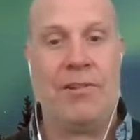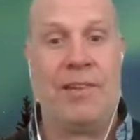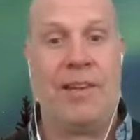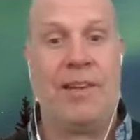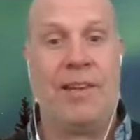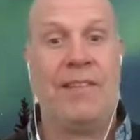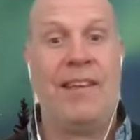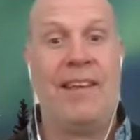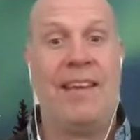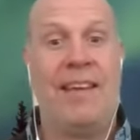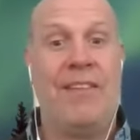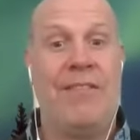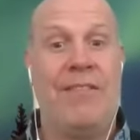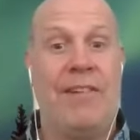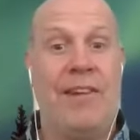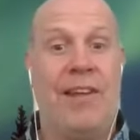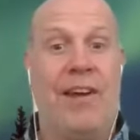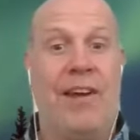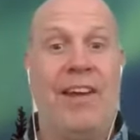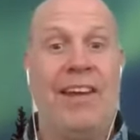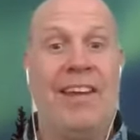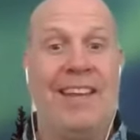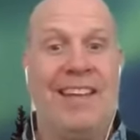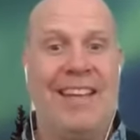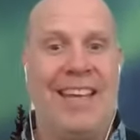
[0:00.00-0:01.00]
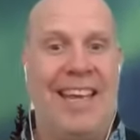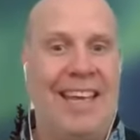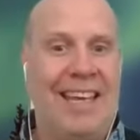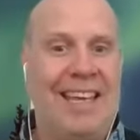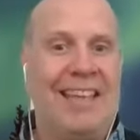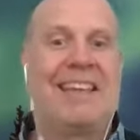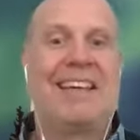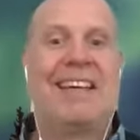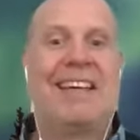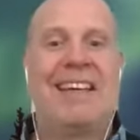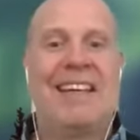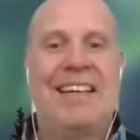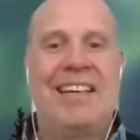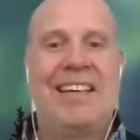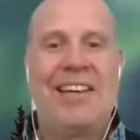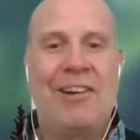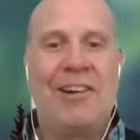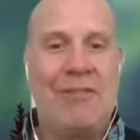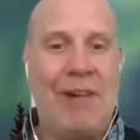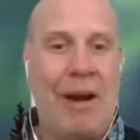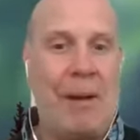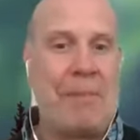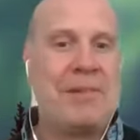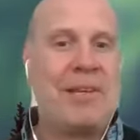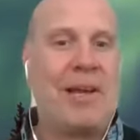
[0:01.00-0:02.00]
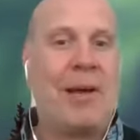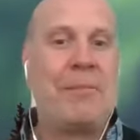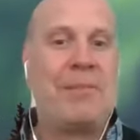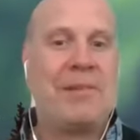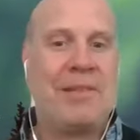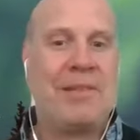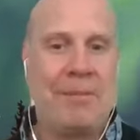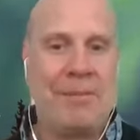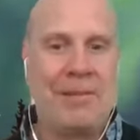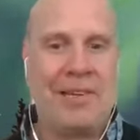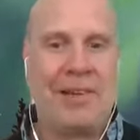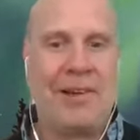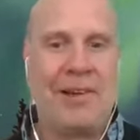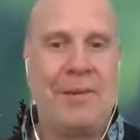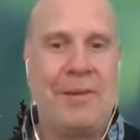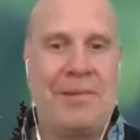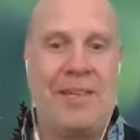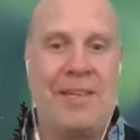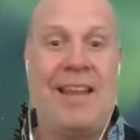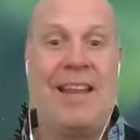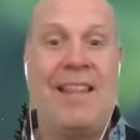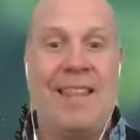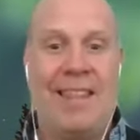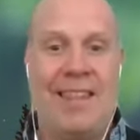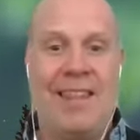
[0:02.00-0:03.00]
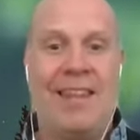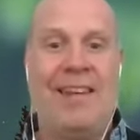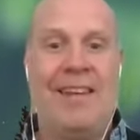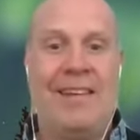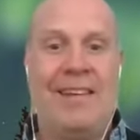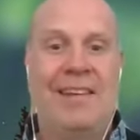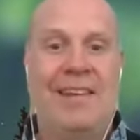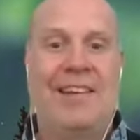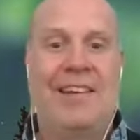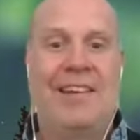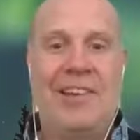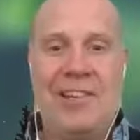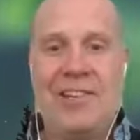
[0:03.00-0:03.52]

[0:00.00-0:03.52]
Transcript: And I think even I can get wrapped up sometimes in the